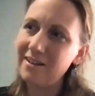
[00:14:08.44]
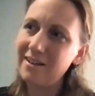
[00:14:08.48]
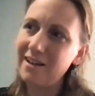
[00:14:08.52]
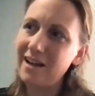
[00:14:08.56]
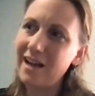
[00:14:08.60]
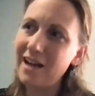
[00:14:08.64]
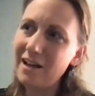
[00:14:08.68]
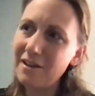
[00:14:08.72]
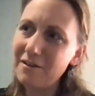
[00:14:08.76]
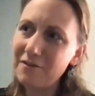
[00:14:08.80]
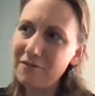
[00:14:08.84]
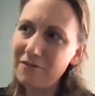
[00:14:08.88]

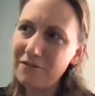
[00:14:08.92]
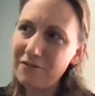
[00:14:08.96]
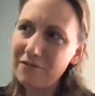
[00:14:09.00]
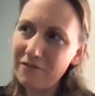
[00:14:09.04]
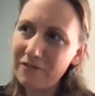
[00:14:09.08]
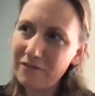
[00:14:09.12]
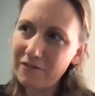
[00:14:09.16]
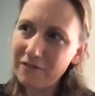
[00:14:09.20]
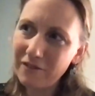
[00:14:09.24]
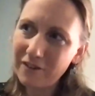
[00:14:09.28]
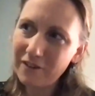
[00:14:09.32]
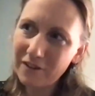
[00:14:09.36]
I
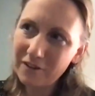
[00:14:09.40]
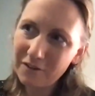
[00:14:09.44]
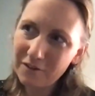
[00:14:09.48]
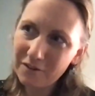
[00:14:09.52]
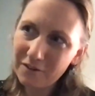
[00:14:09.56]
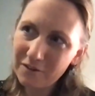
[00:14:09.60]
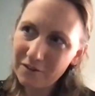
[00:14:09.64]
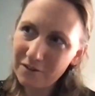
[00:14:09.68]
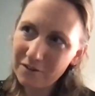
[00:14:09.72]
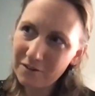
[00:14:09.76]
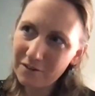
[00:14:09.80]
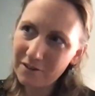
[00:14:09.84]

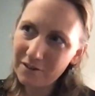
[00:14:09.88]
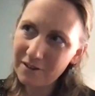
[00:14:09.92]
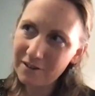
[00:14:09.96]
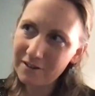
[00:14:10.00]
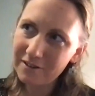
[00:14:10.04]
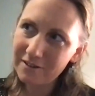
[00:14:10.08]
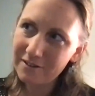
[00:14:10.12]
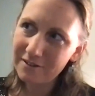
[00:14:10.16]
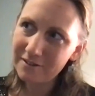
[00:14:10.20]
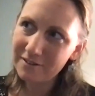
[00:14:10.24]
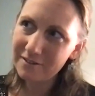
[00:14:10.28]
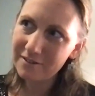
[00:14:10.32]
feel
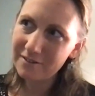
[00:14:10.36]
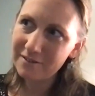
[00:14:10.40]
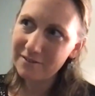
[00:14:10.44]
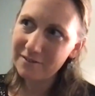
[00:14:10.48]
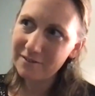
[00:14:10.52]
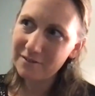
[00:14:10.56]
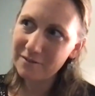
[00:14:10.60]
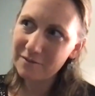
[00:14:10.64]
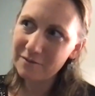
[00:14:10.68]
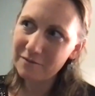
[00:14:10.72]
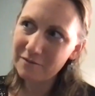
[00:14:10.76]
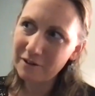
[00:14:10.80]

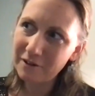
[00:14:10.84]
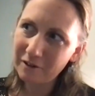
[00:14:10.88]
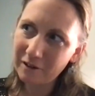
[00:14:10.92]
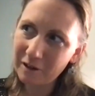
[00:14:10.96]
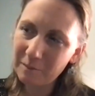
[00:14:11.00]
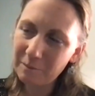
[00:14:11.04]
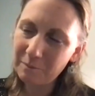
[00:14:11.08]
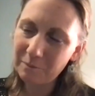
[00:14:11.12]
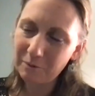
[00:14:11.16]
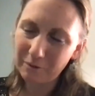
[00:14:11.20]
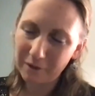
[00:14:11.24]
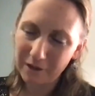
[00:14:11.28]

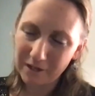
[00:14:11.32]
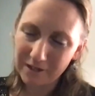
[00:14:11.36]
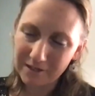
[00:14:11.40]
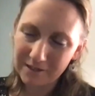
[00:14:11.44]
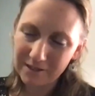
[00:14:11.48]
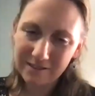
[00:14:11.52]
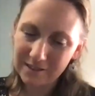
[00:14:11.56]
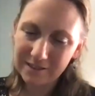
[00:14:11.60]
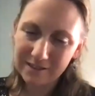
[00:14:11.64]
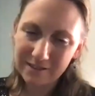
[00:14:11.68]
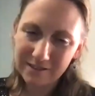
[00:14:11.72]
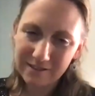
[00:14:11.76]
very
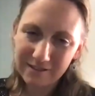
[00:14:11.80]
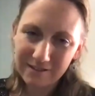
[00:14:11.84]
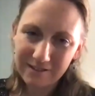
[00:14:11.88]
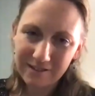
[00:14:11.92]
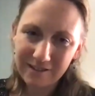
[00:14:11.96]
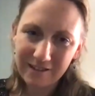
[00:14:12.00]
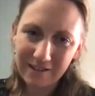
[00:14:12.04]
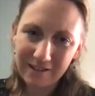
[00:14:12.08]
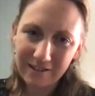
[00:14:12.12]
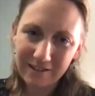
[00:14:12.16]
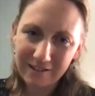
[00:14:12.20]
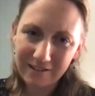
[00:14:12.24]
present
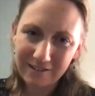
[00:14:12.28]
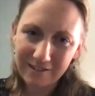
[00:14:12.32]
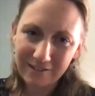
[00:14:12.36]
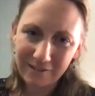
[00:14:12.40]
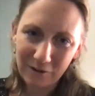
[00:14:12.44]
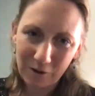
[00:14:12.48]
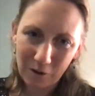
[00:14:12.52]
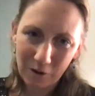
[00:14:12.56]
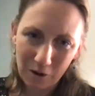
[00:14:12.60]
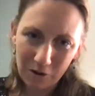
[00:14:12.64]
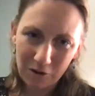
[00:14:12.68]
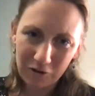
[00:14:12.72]
in
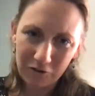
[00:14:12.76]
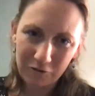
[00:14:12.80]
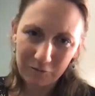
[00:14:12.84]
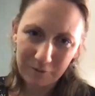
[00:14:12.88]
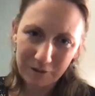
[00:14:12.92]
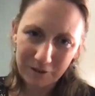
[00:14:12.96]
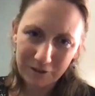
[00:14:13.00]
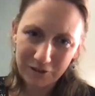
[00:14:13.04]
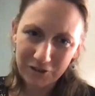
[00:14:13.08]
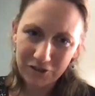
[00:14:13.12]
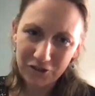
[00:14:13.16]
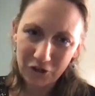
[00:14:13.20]
all of
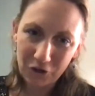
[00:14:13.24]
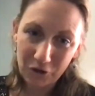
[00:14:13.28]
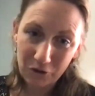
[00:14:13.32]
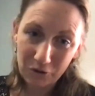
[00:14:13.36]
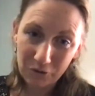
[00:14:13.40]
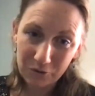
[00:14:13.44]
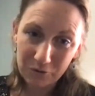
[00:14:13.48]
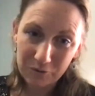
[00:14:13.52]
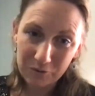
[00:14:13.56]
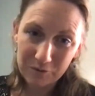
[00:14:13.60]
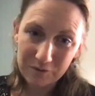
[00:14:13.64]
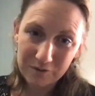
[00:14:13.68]
my
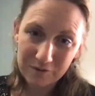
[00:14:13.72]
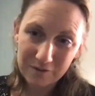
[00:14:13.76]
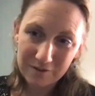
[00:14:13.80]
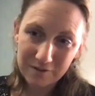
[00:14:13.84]
shows,